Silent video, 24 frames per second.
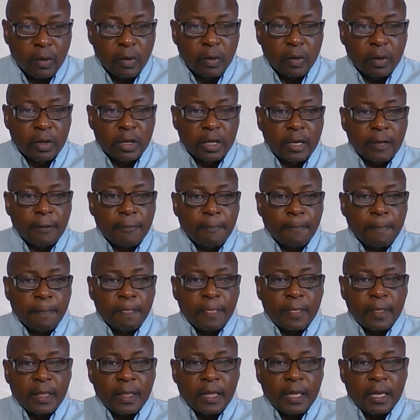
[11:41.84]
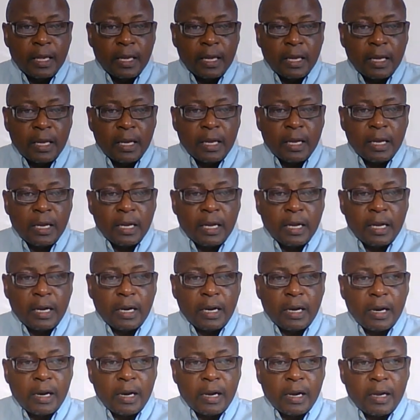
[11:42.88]
Okay.
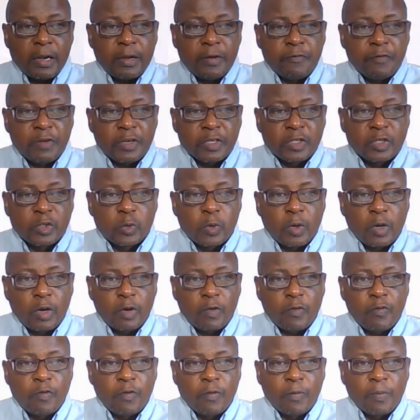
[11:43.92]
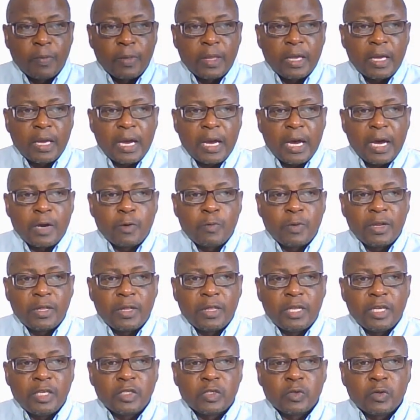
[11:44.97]
Uh, in verse 12, and
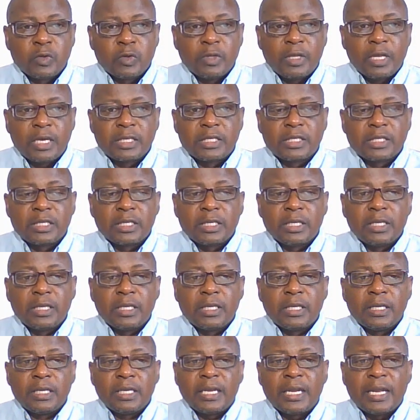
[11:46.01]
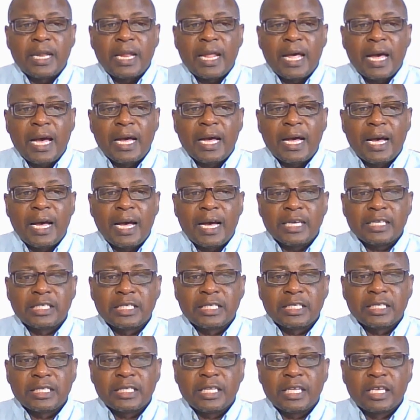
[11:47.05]
when they saw that
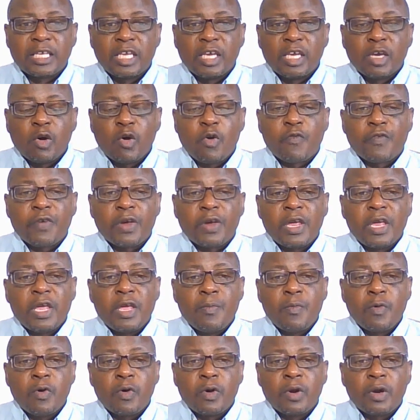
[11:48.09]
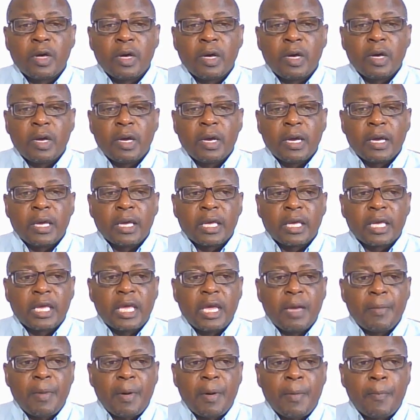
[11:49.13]
Nahash, the king of Ammon,
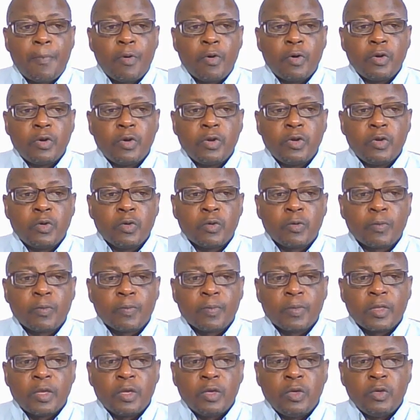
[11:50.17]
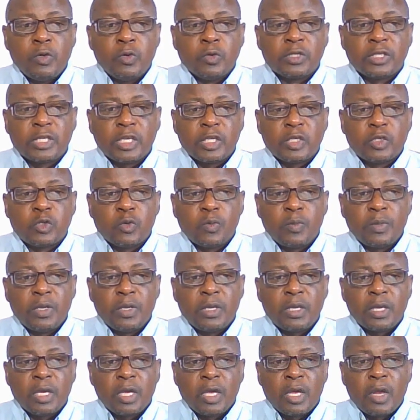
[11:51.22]
came upon you, you say to
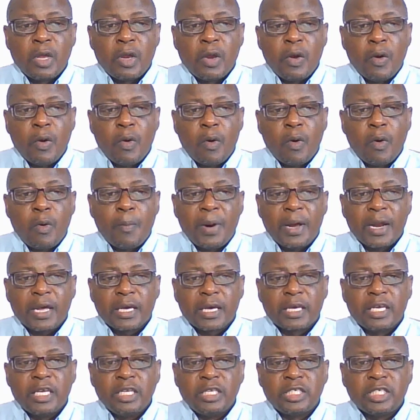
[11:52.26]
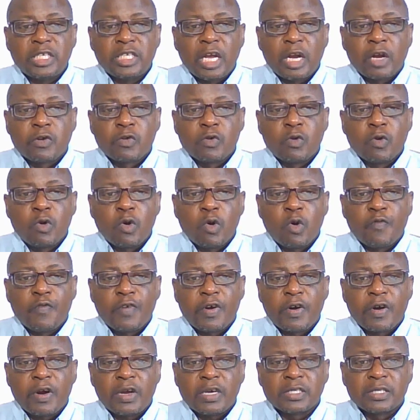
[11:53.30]
me, No, but a king shall rule
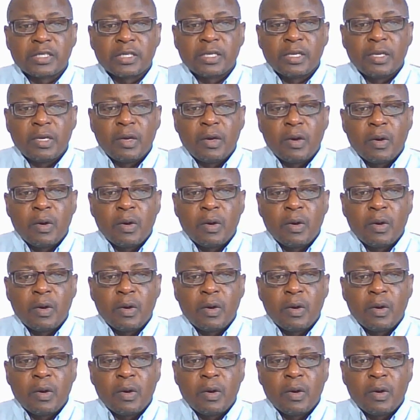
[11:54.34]
over us.